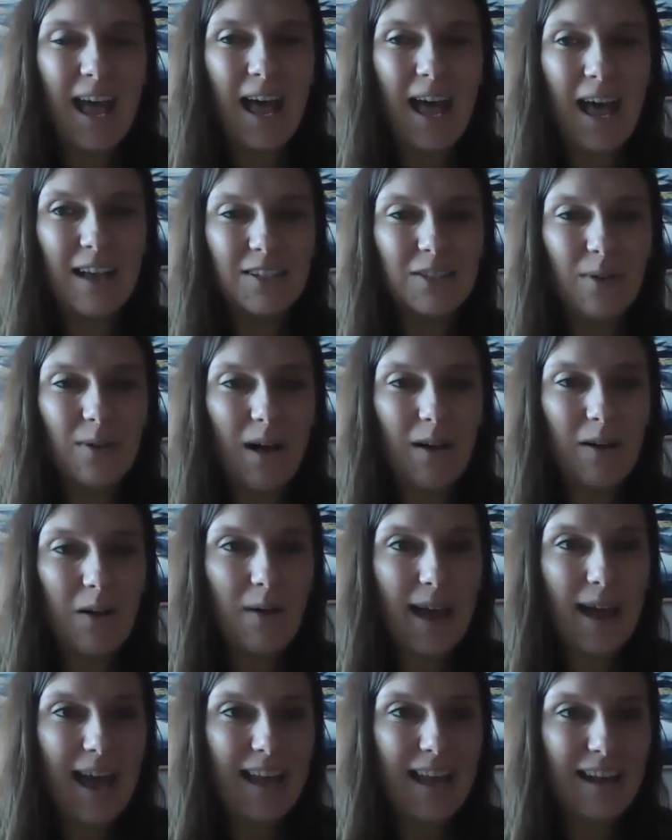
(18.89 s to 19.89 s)
So I'll
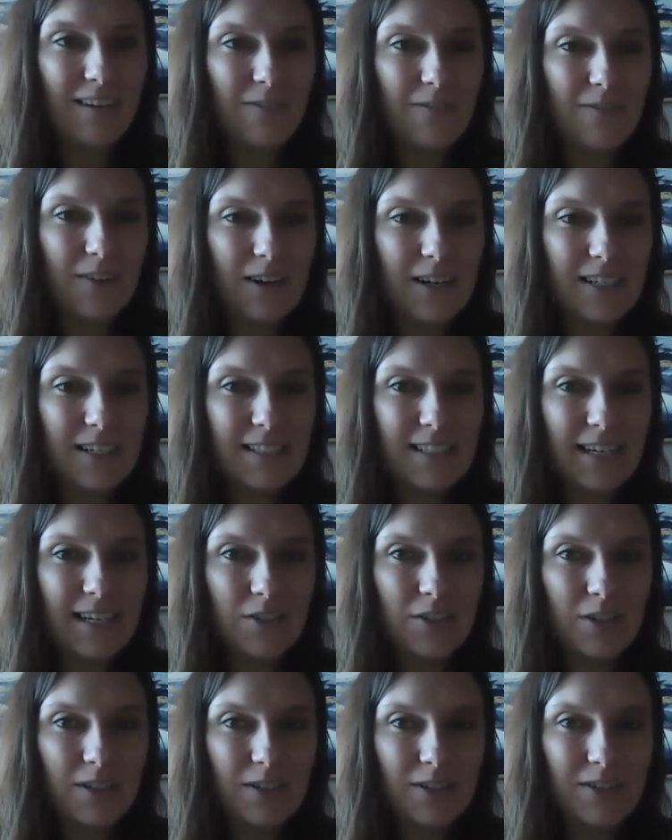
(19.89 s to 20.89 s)
go ahead and first
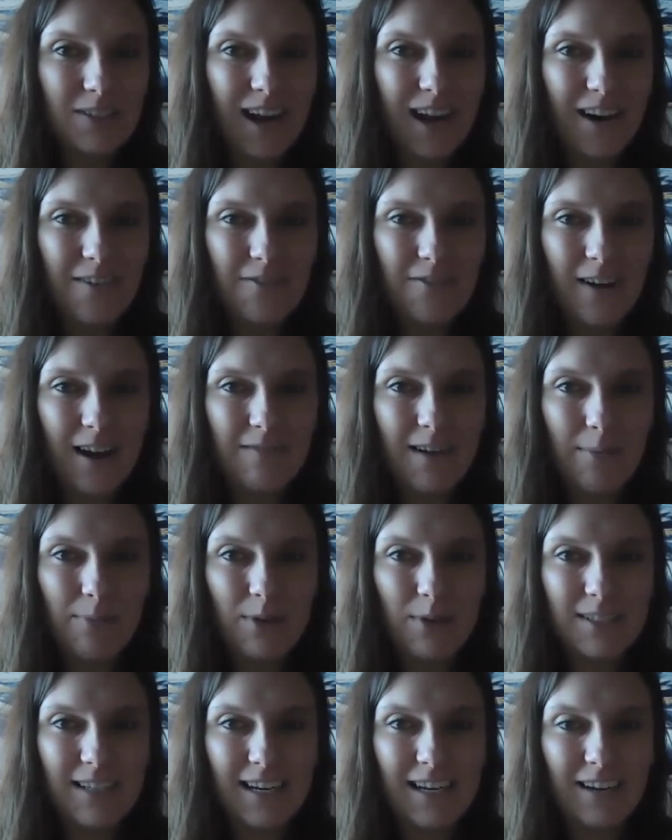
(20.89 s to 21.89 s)
introduce our friend
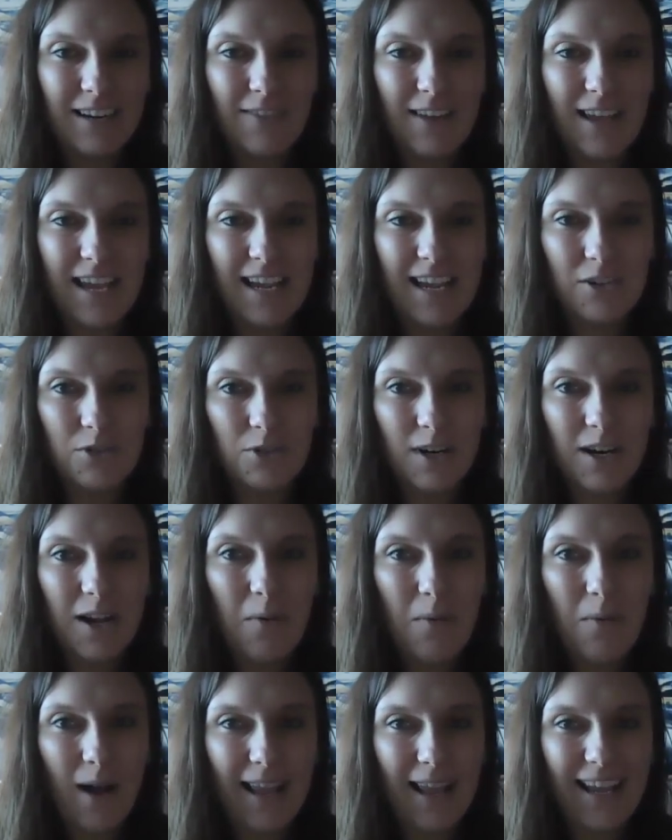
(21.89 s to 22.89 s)
Representative
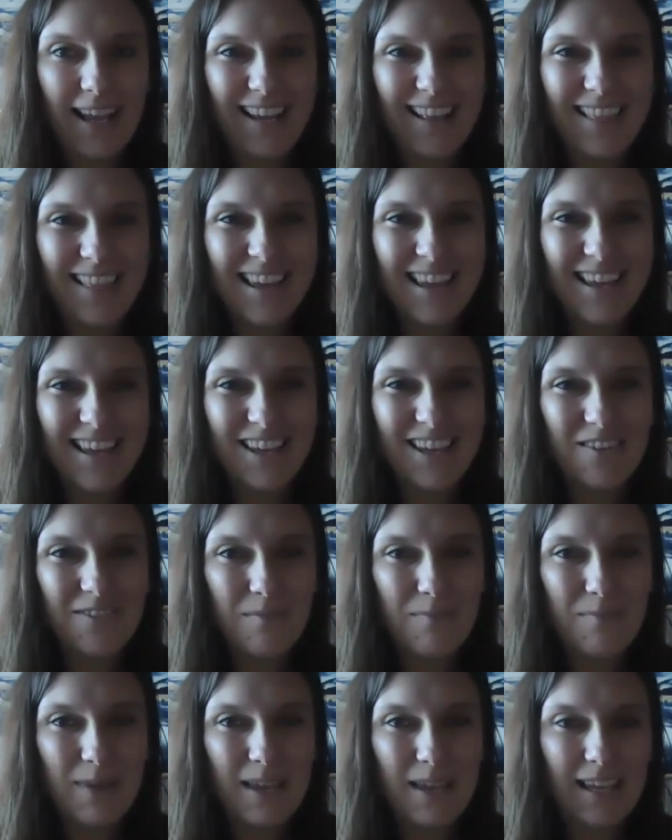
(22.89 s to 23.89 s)
Andrea White. Thank you
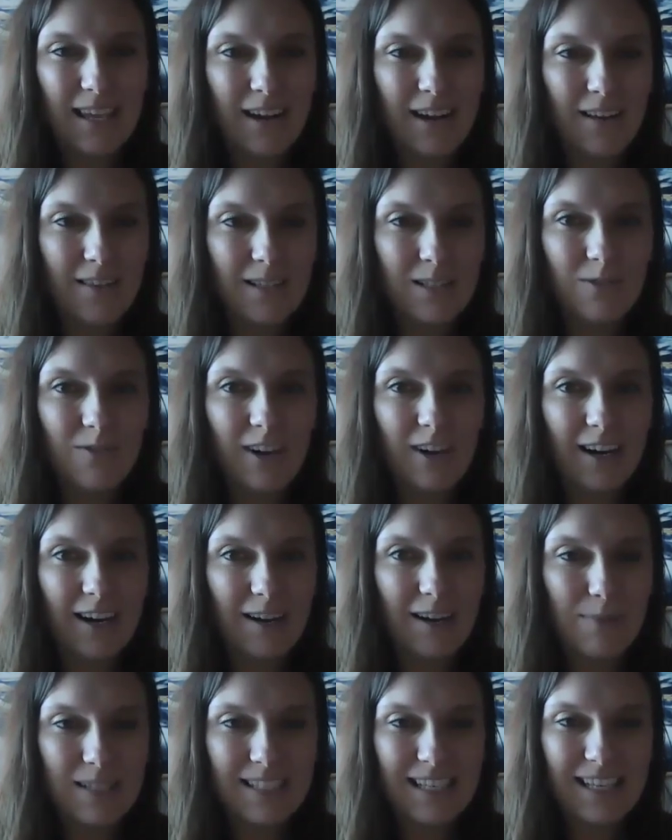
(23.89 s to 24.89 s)
for being here this
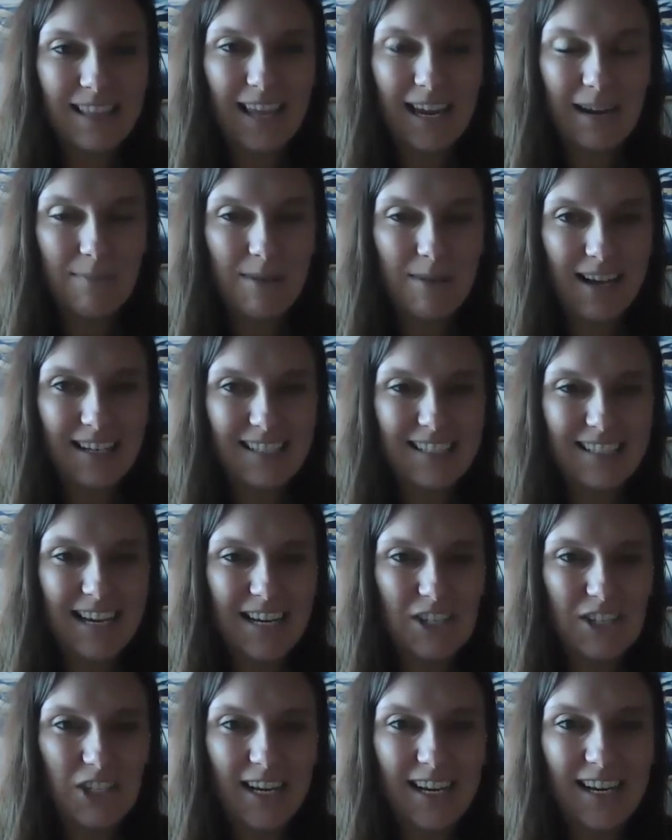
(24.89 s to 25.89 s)
very busy lame duck
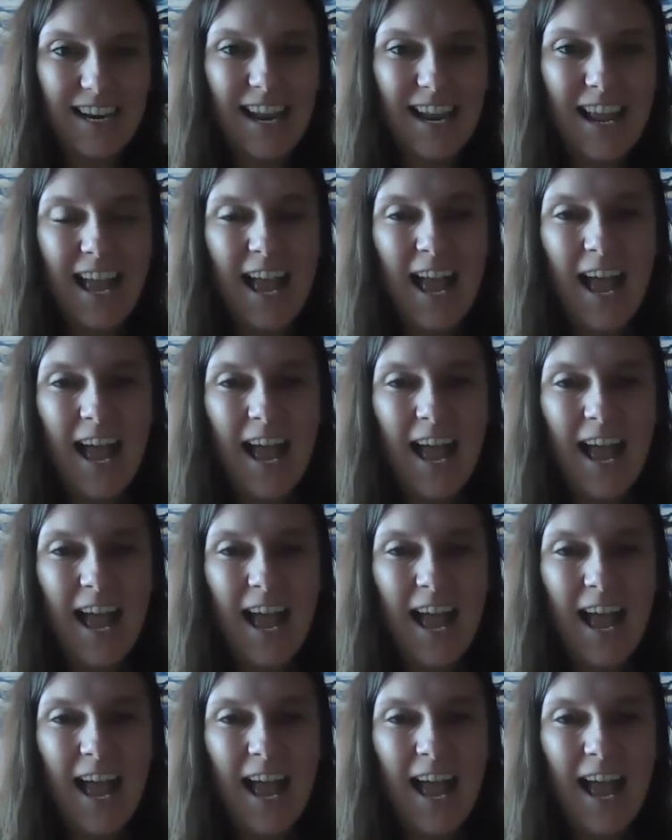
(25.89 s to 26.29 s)
session.